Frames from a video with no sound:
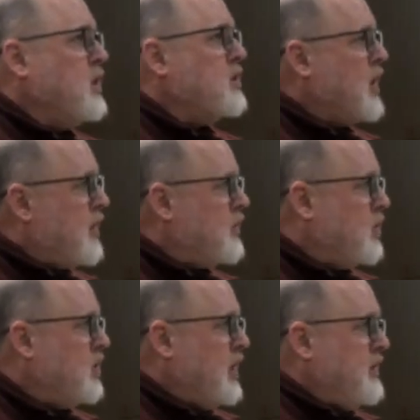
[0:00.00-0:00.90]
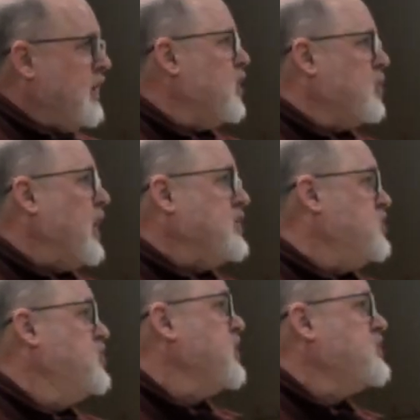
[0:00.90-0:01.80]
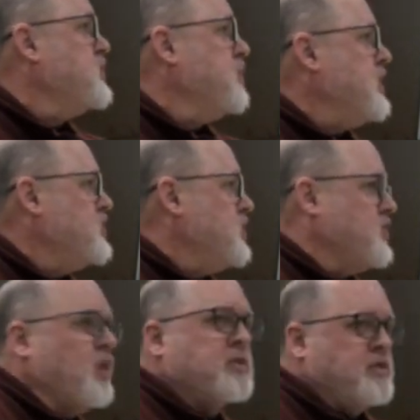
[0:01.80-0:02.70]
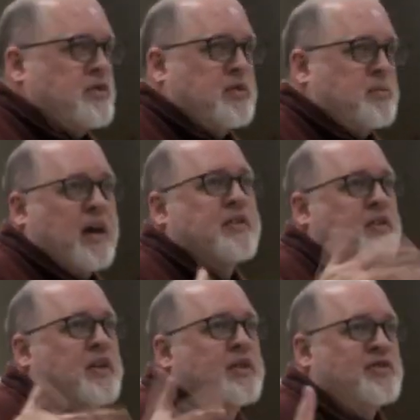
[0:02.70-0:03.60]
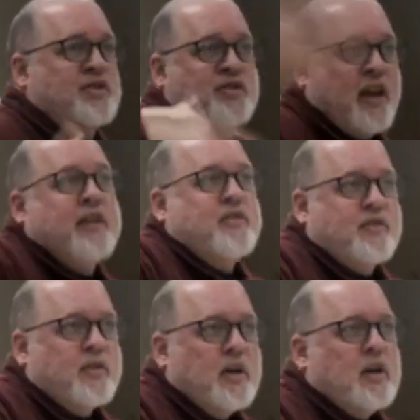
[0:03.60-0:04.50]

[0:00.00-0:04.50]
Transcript: level that it applies just as much to solar systems as it does to states.